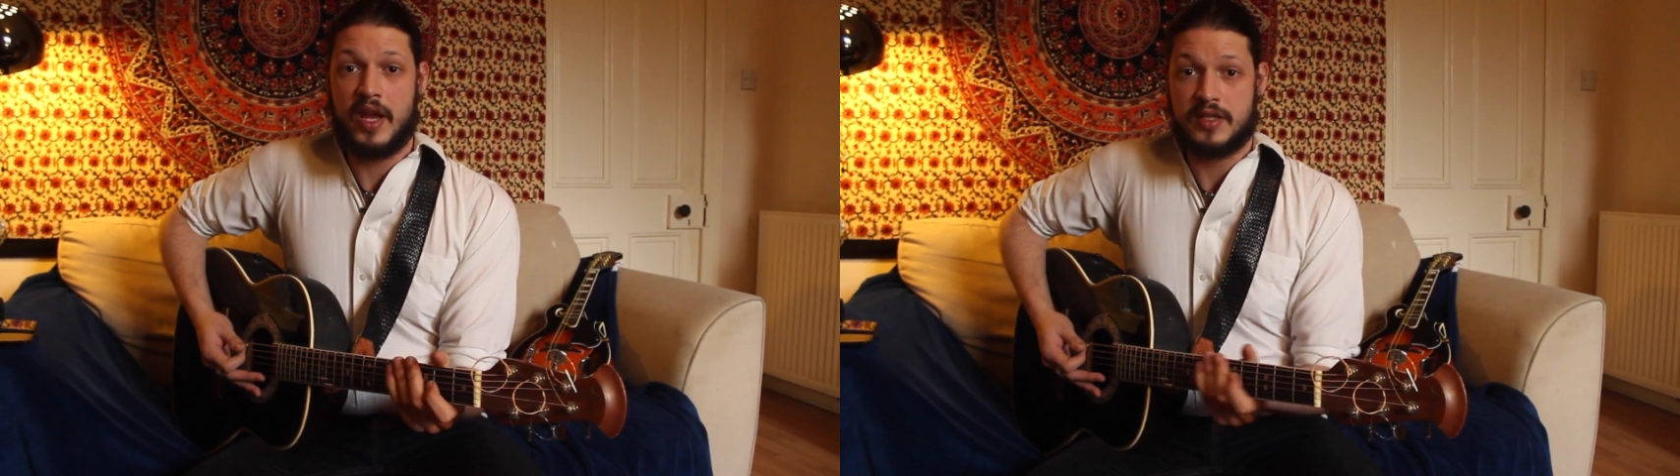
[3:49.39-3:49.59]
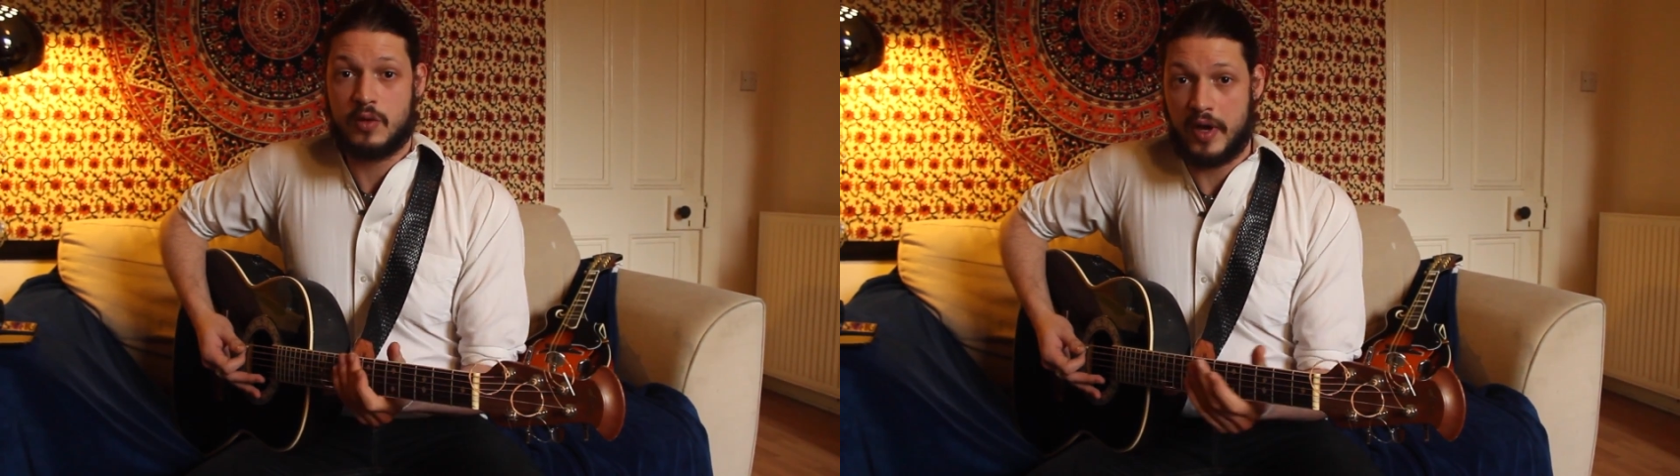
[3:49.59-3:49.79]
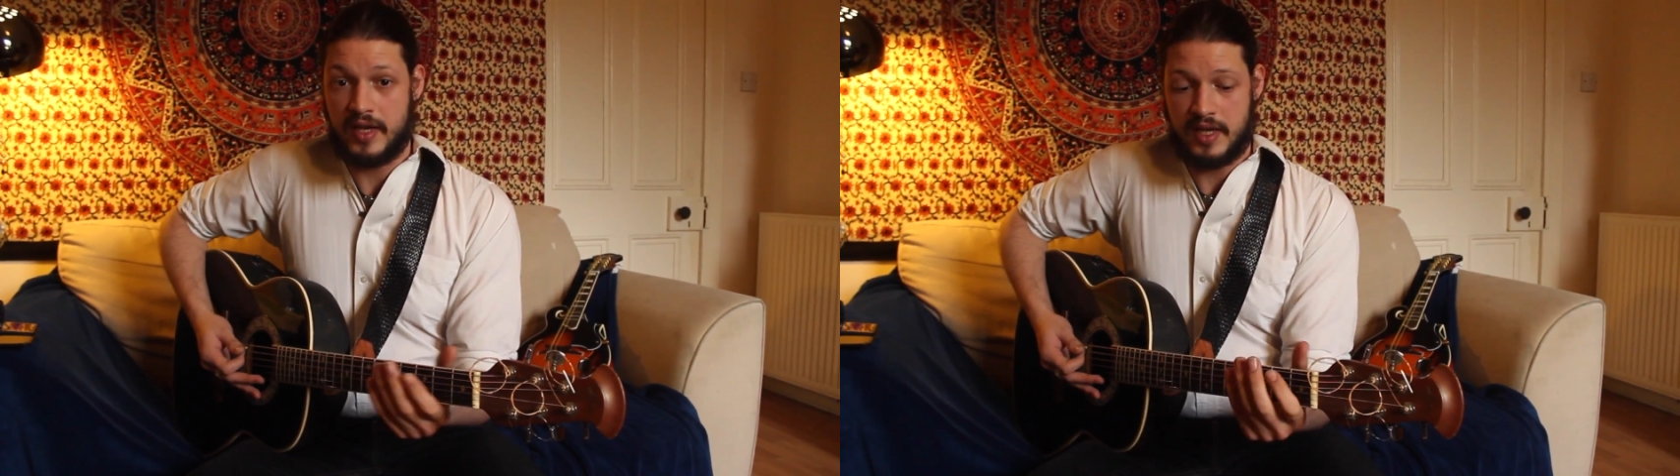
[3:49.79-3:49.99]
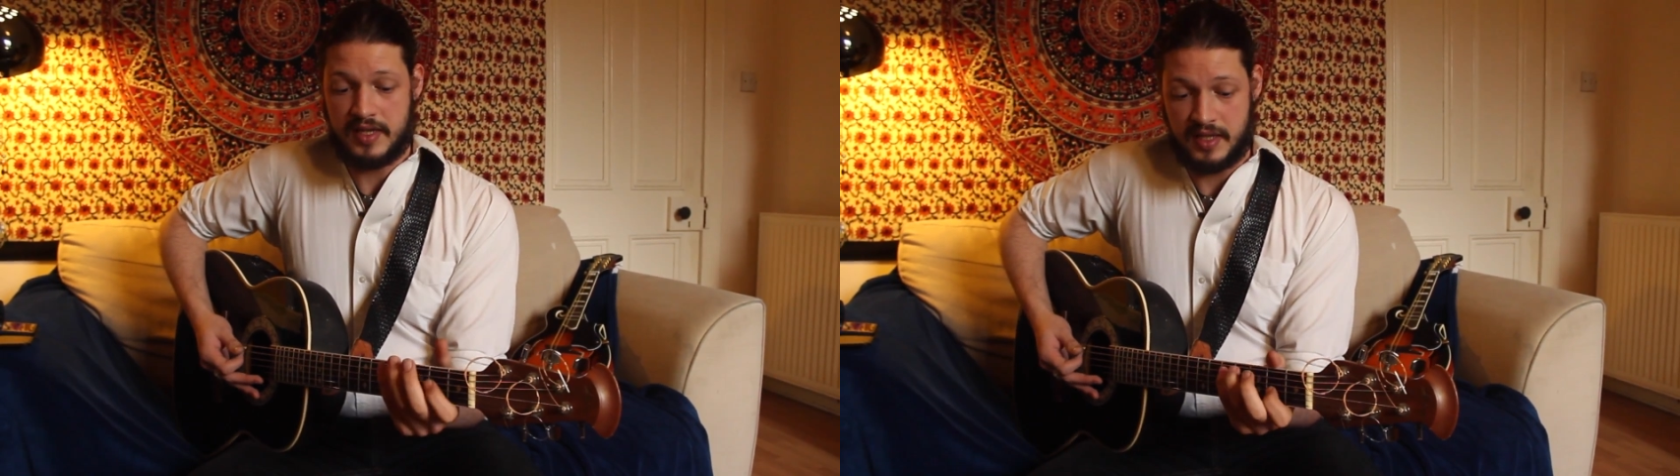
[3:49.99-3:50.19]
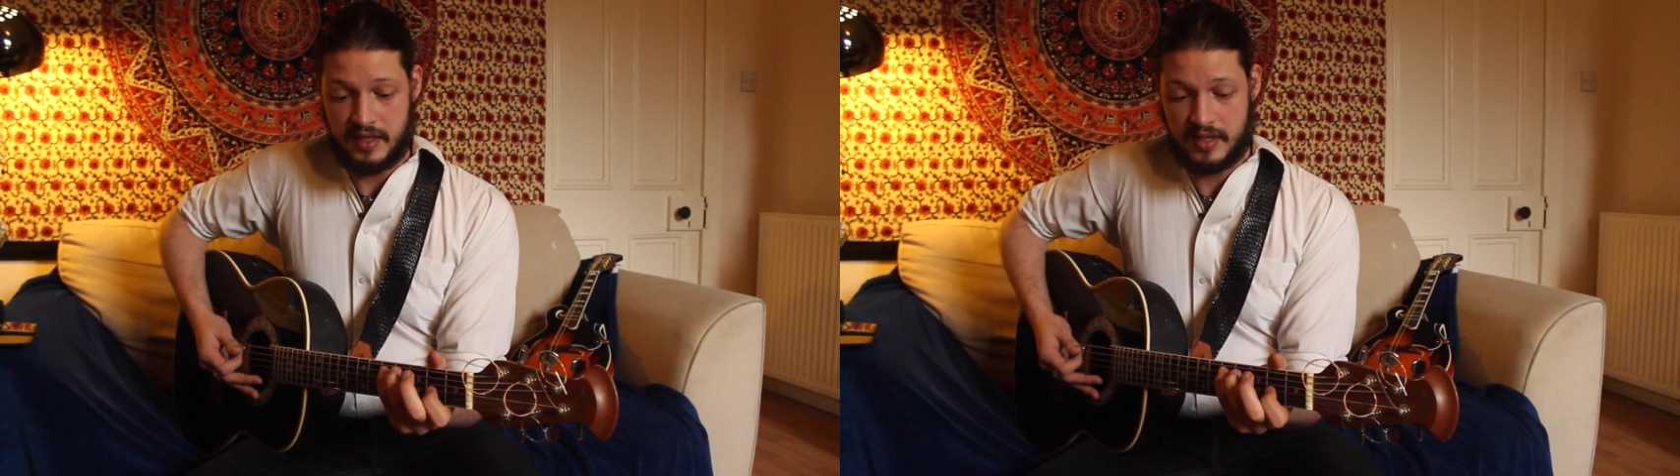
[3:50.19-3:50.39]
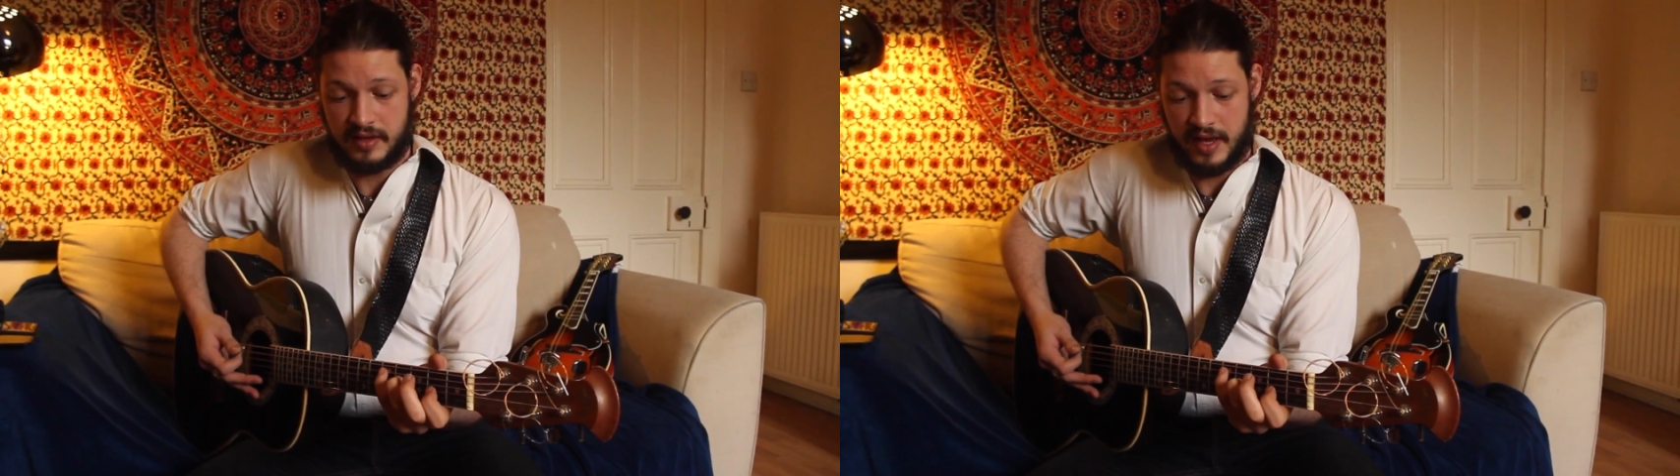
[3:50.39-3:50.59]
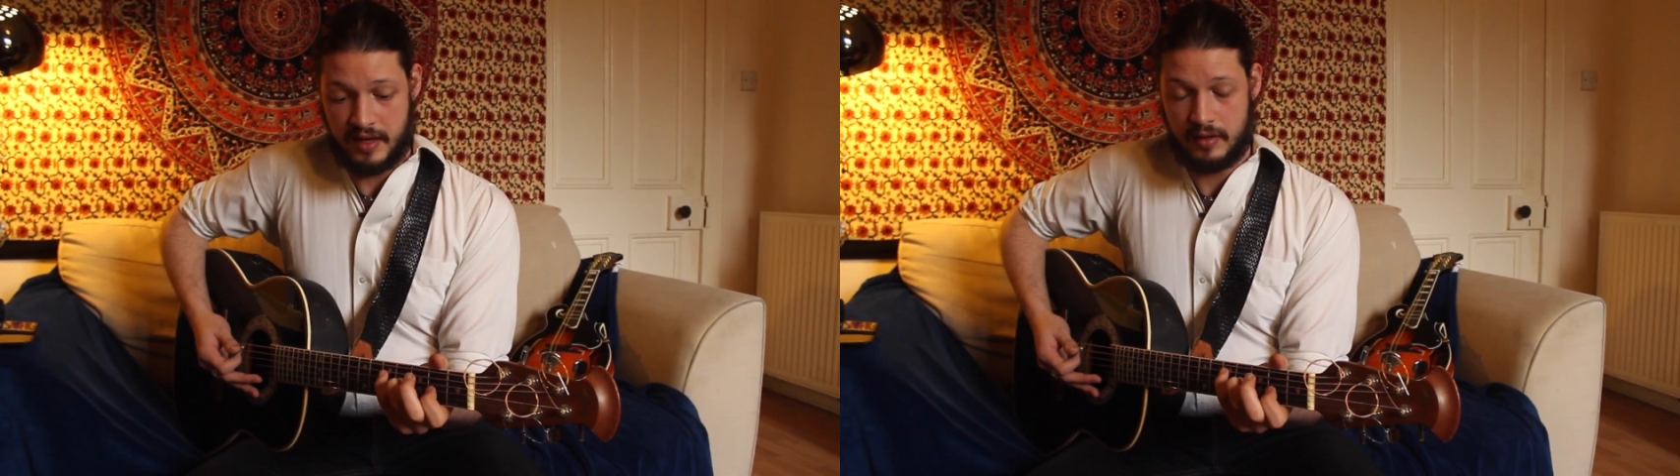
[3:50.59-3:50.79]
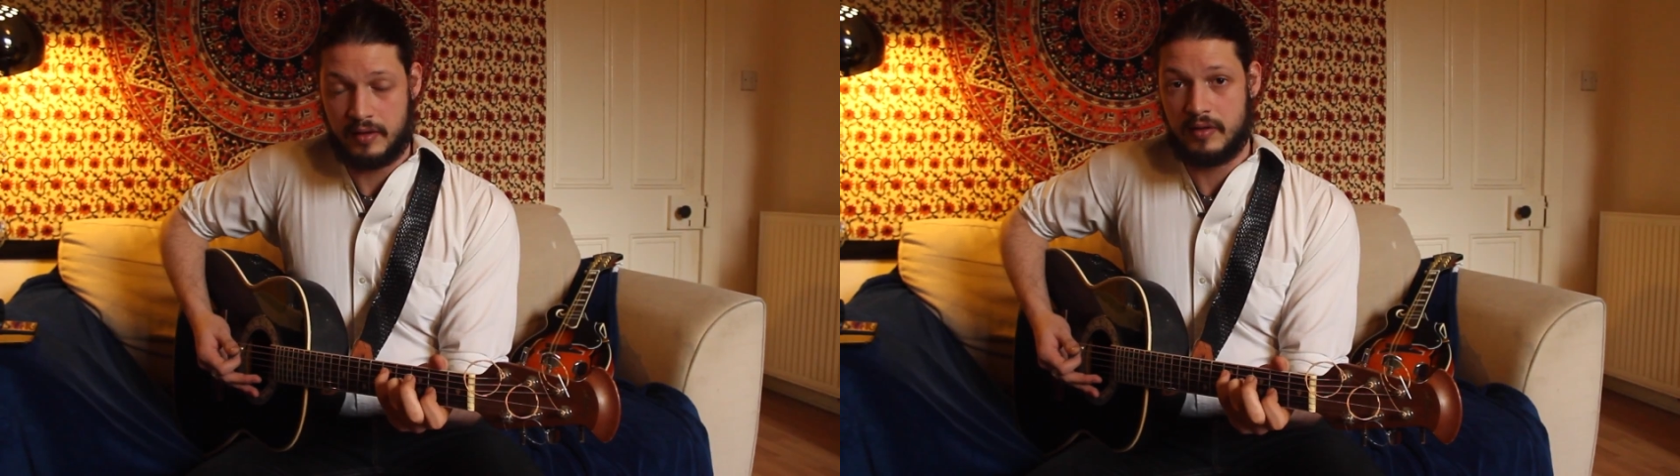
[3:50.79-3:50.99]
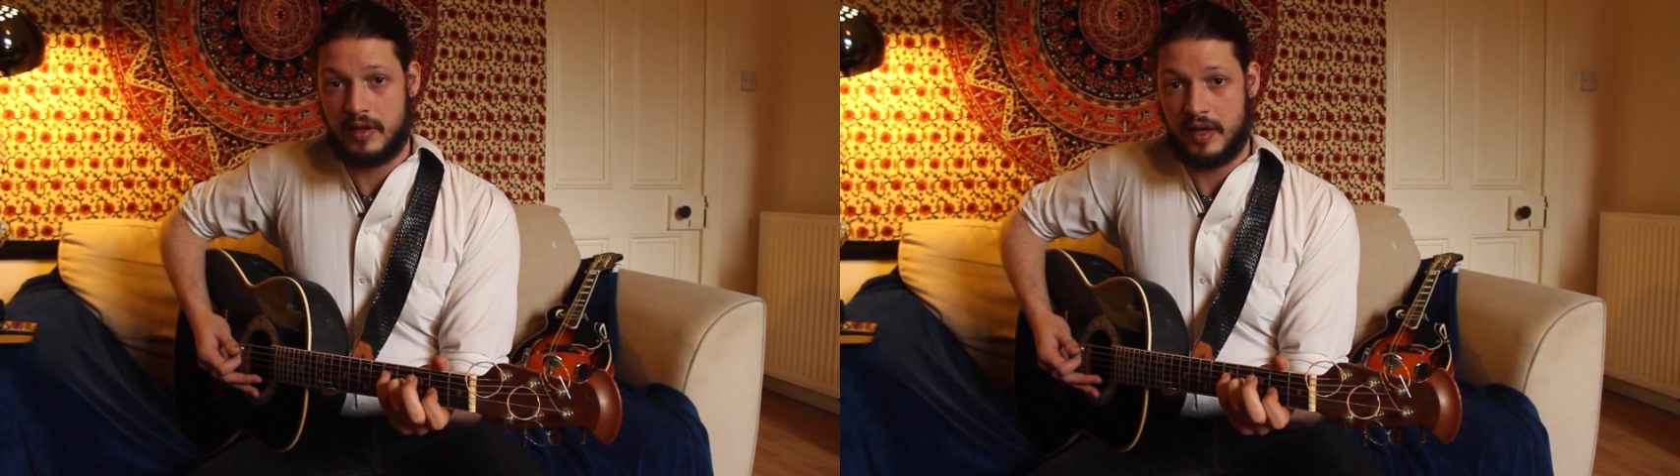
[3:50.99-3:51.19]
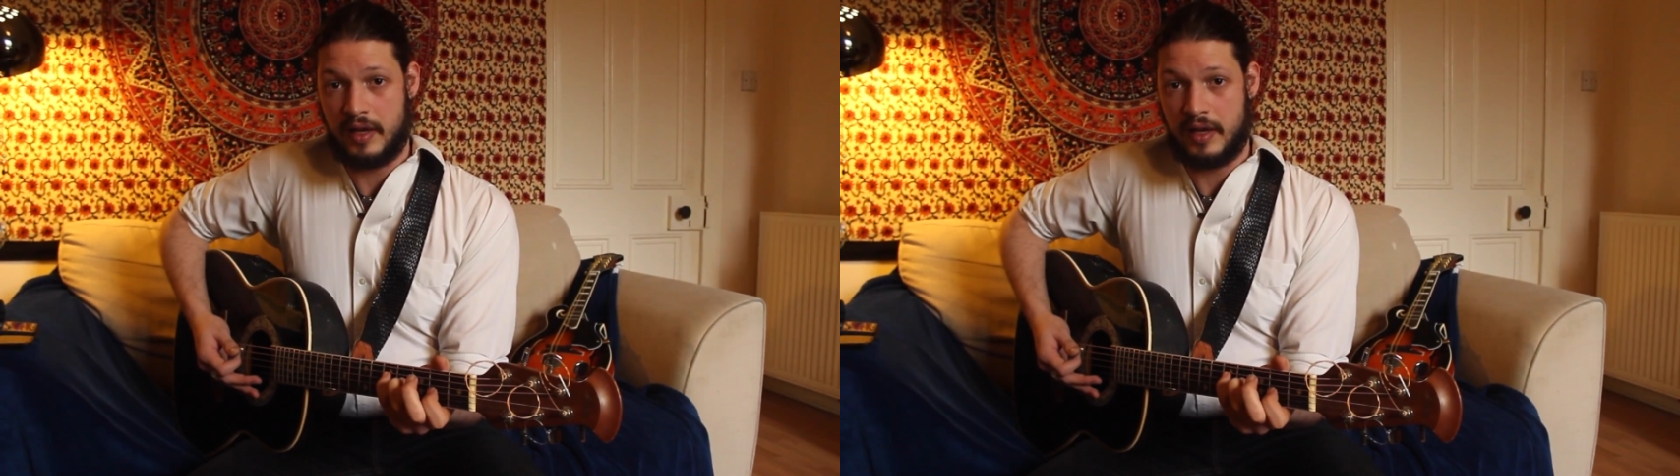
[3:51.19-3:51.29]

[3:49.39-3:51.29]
it's quite easy to then